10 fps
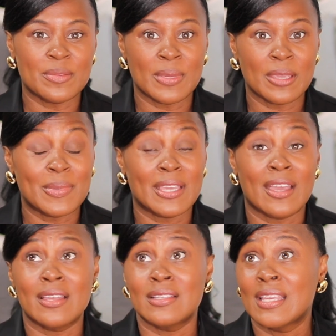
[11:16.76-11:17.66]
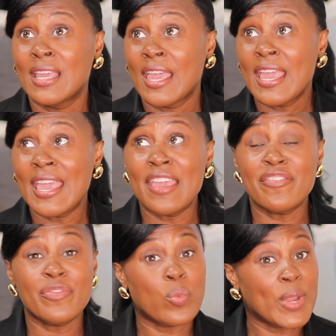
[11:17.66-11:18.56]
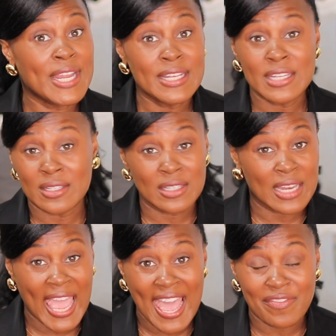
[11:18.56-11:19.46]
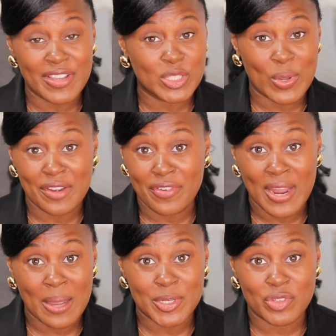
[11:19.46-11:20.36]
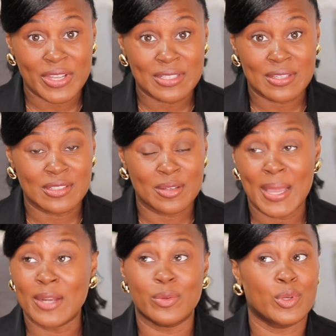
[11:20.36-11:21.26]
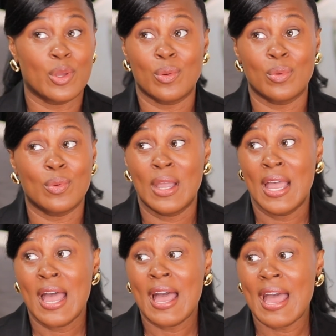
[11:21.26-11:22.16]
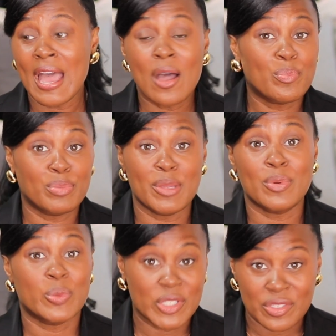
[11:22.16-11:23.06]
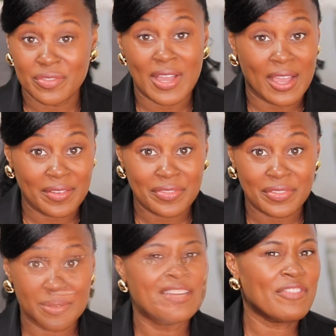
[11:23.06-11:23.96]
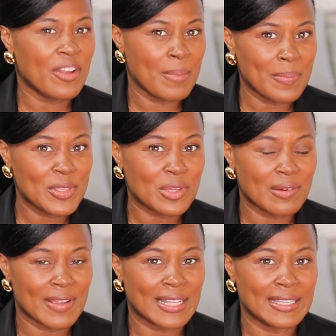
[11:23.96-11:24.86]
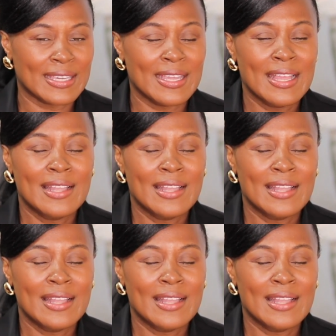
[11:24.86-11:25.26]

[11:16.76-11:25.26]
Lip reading: to me because if we didn't have a 24-hour train system, I don't know how people would survive. And if I remember this correctly,